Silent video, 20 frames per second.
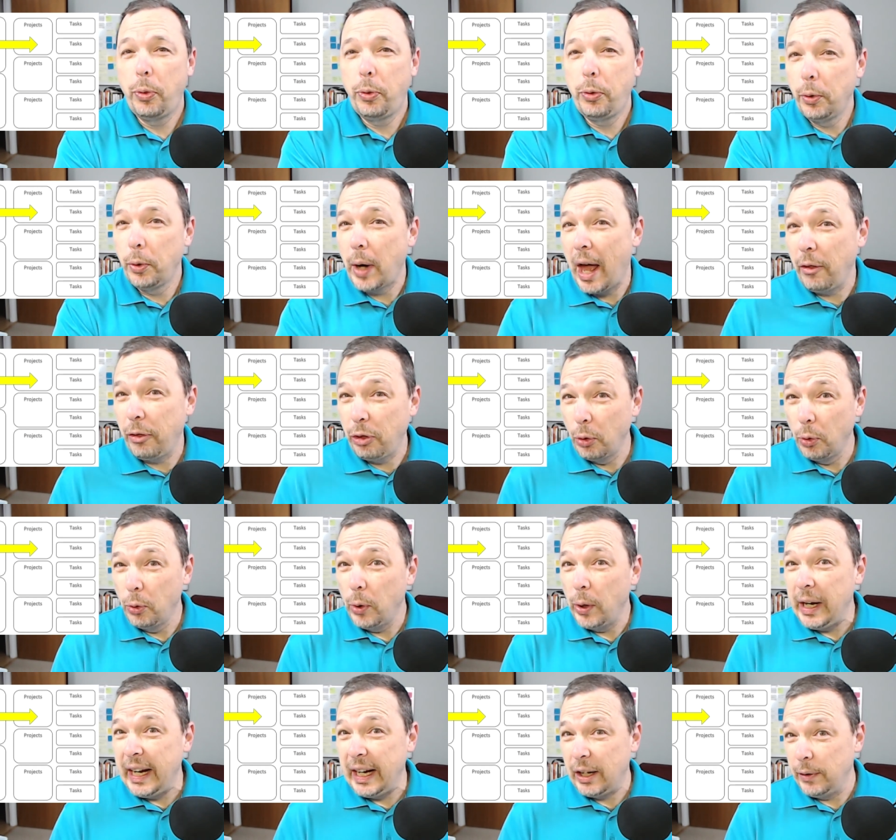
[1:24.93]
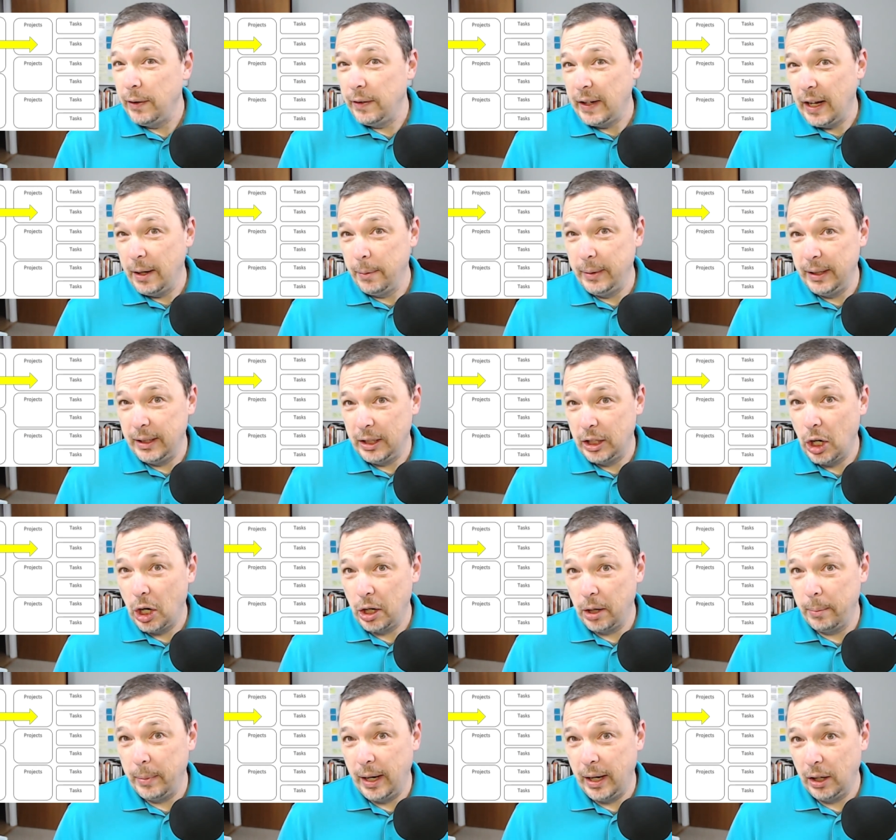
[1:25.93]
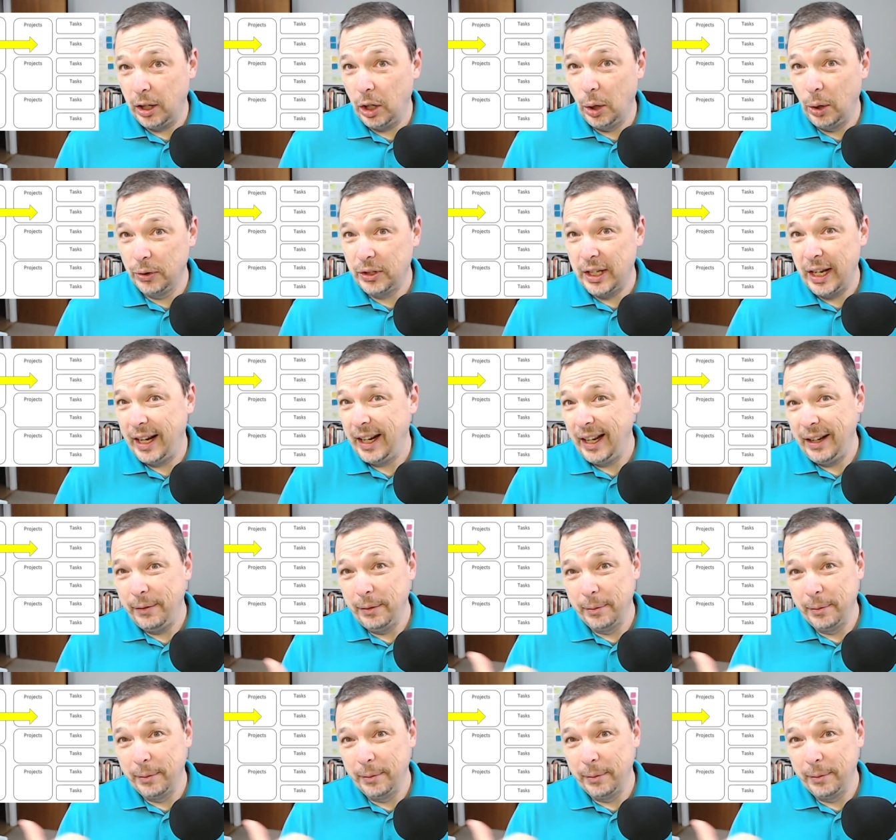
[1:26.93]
throughout the week, we've kind of been talking about goal setting.